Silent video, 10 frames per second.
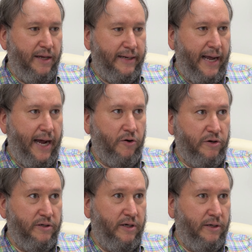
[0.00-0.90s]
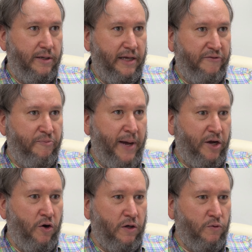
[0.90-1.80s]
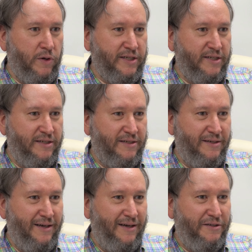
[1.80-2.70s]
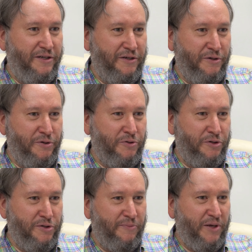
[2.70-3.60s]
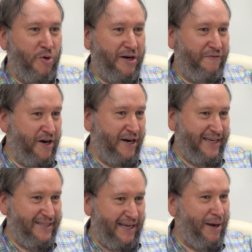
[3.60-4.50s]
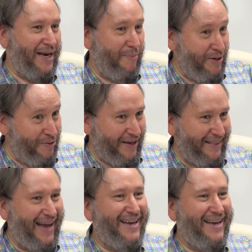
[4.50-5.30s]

Now, if my goal was to do something more nefarious, I might not be doing that.